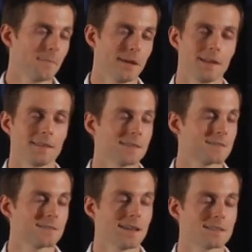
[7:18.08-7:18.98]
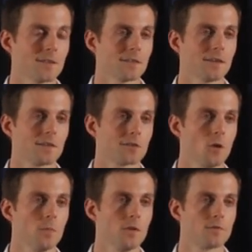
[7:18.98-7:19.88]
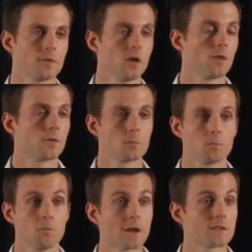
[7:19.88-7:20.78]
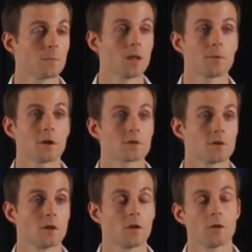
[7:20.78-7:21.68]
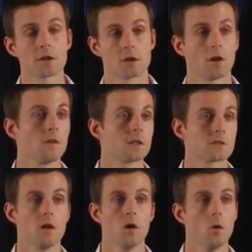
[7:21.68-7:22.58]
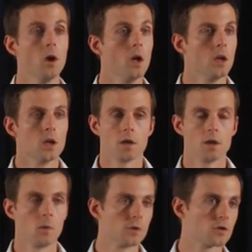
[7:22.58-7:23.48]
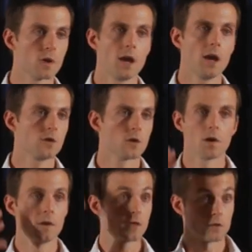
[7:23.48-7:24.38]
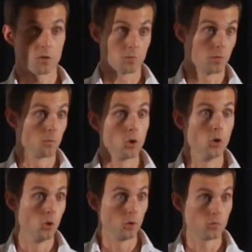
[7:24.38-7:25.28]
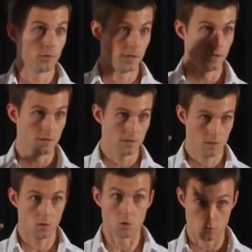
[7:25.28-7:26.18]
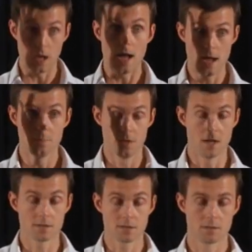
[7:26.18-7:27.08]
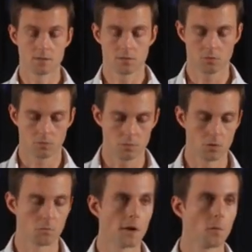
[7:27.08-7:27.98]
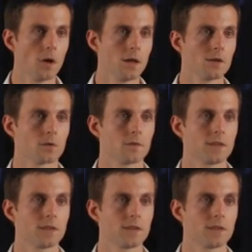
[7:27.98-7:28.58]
Uh, that's, that's outside the scope of, you know, if your resting blood pressure or resting heart rate's low, you know, when you train, your heart rate doesn't go through the roof and, you know, goes high, but not to, you know, run away sort of